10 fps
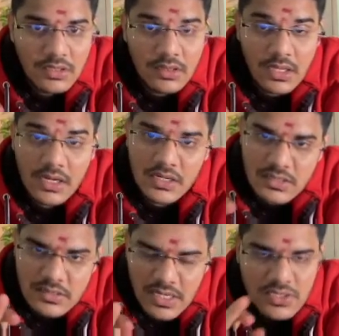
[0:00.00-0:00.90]
then it
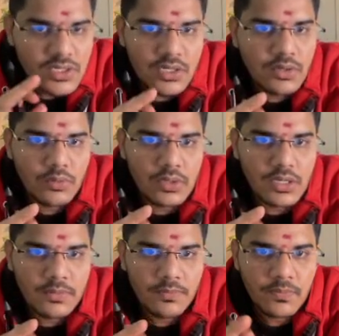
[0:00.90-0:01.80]
is saturated
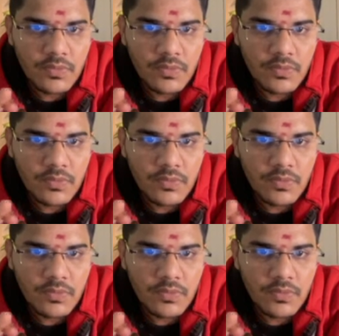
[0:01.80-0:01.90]
only.